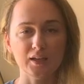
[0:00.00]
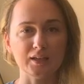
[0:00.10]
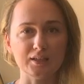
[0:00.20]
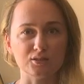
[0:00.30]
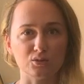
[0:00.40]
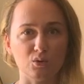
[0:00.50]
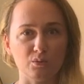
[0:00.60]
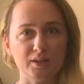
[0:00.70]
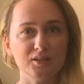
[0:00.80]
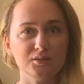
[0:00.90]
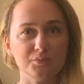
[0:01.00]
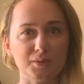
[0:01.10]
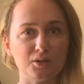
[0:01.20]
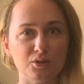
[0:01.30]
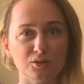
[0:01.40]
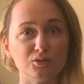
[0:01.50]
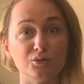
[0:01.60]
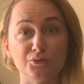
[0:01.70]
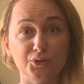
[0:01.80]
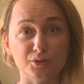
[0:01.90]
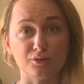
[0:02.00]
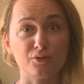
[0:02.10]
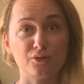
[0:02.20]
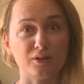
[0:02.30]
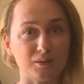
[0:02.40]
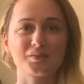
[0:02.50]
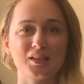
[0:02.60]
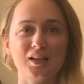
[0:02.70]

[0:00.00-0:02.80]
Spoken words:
And it's always because of your thumb.